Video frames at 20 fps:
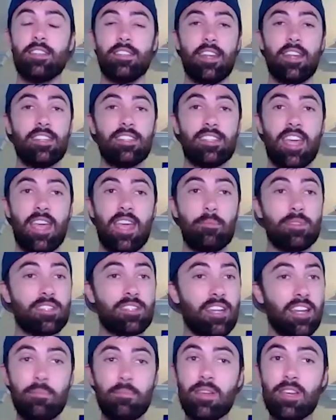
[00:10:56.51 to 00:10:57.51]
Today's game
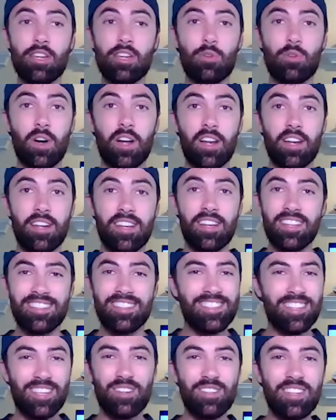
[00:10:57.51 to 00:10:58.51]
is going to be a good one.
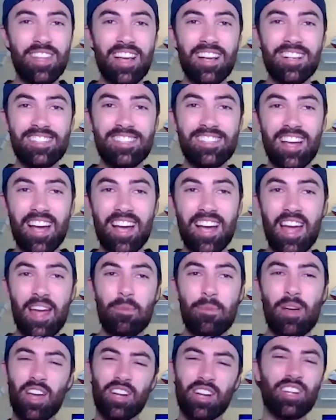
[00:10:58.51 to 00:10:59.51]
Till next
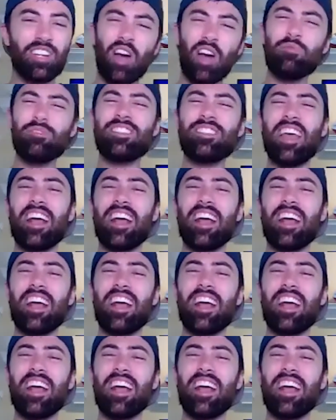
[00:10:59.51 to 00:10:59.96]
time, go